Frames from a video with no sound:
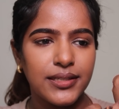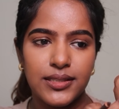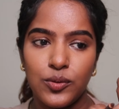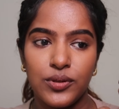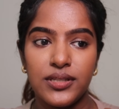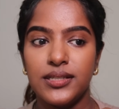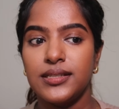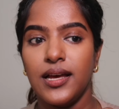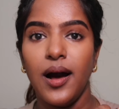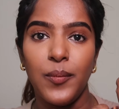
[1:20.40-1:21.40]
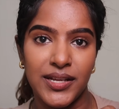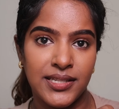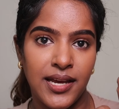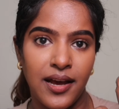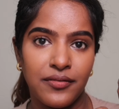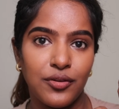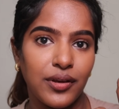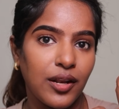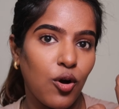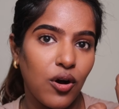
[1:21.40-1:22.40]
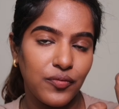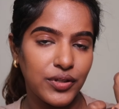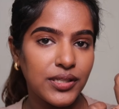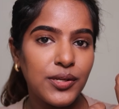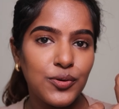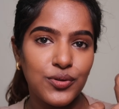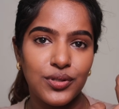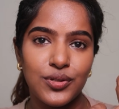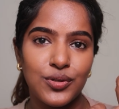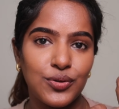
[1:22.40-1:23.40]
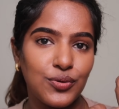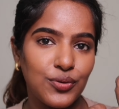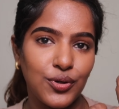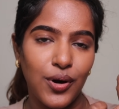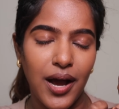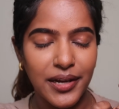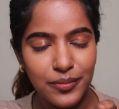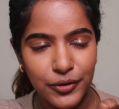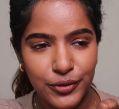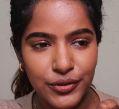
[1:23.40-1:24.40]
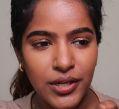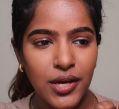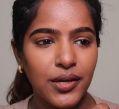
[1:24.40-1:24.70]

So this is a must have. You can obviously use this to do your eyebrows,